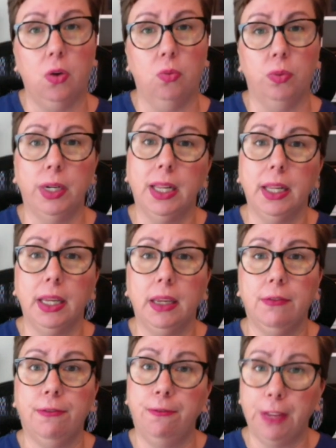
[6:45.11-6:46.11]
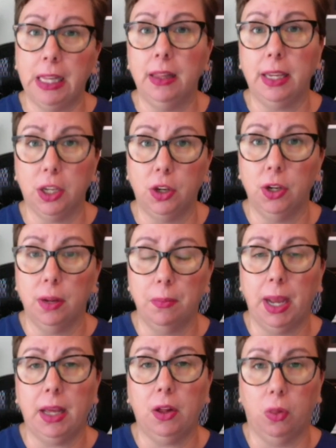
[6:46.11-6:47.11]
really feeling good in
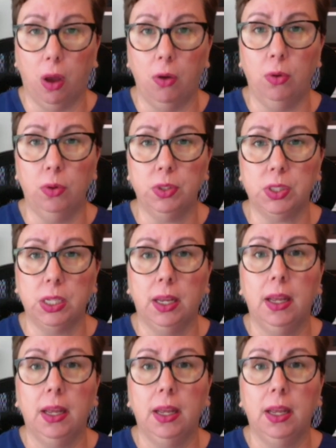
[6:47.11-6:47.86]
my clothes.